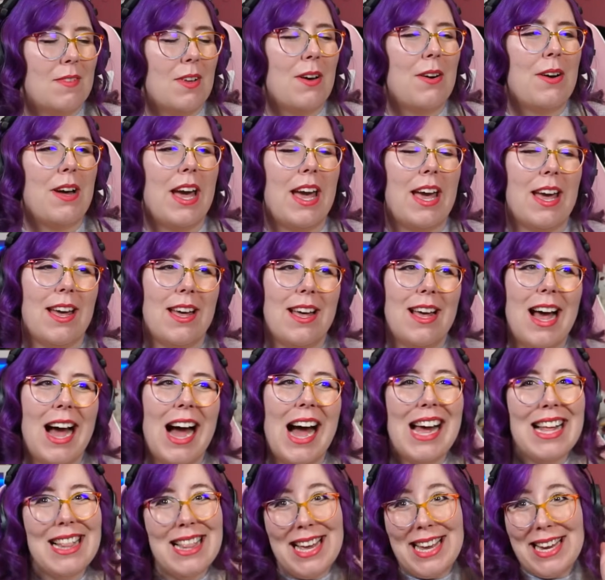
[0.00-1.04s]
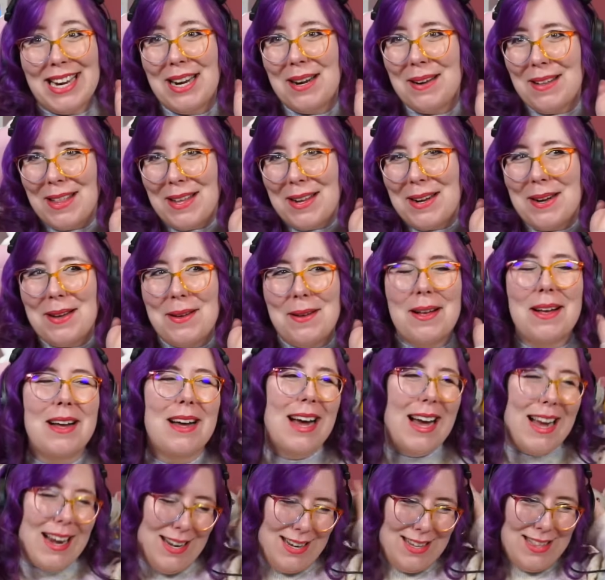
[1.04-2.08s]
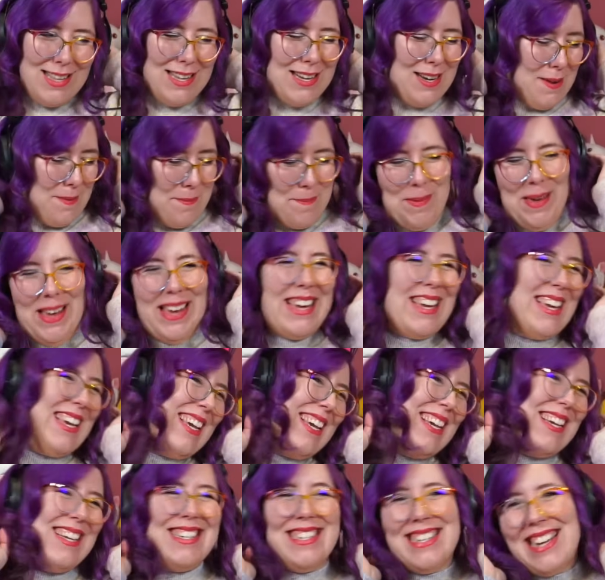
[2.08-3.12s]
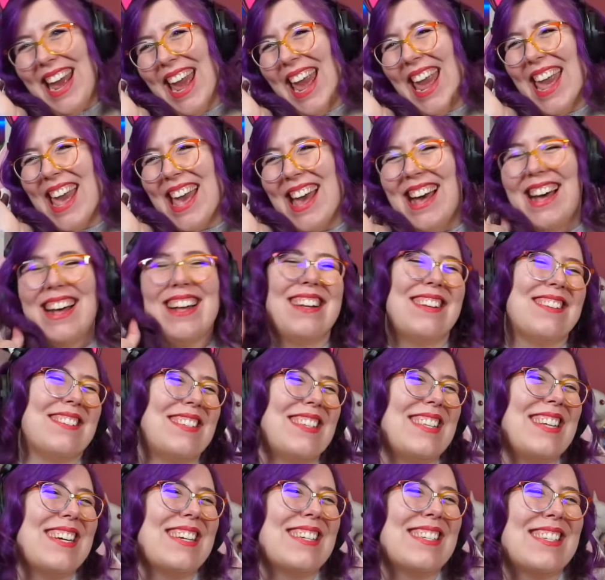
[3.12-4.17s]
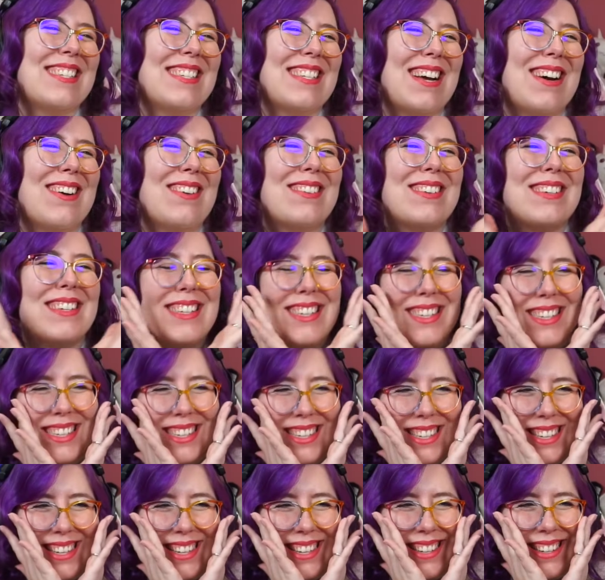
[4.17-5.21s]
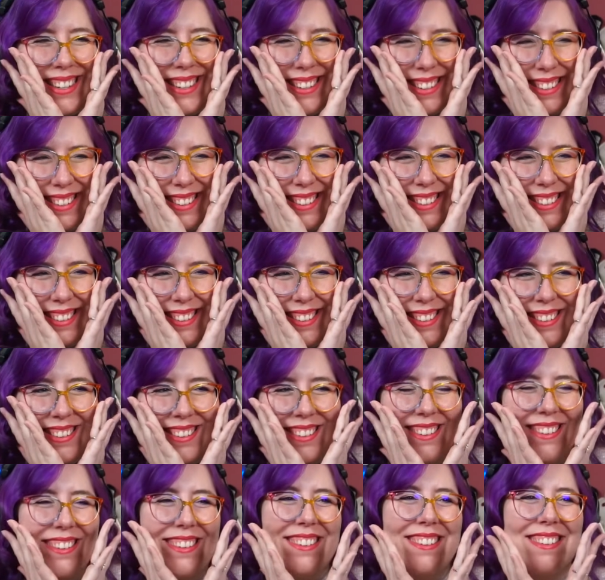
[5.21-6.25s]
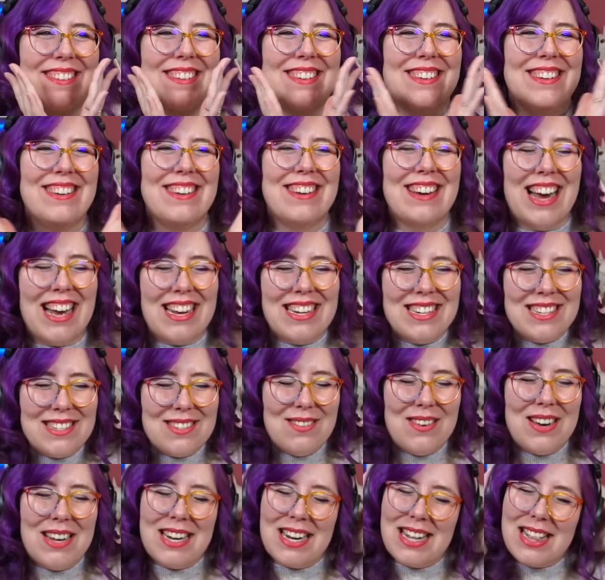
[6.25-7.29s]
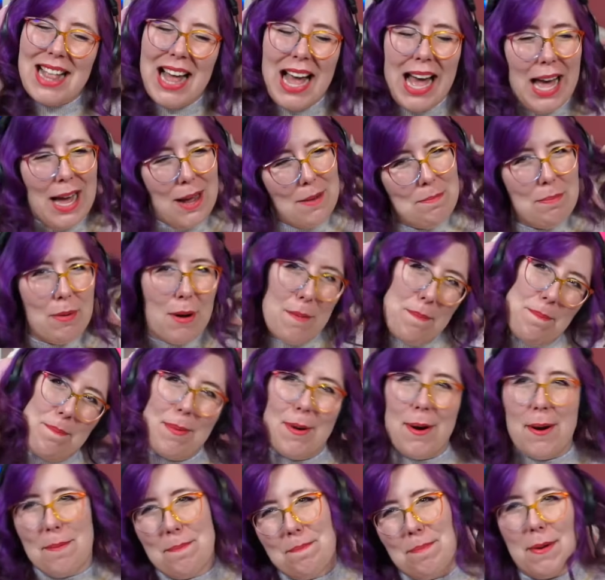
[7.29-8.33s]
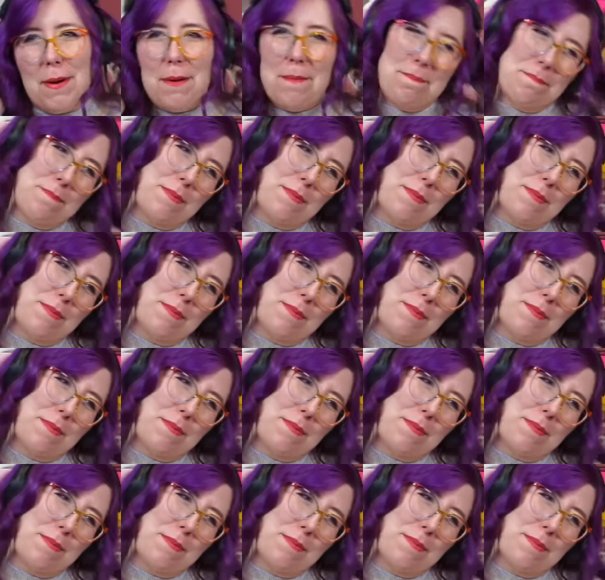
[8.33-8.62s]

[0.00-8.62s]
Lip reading: okay. I like her little piggy tails. They're so cute. I just want to like boop, boop, boop,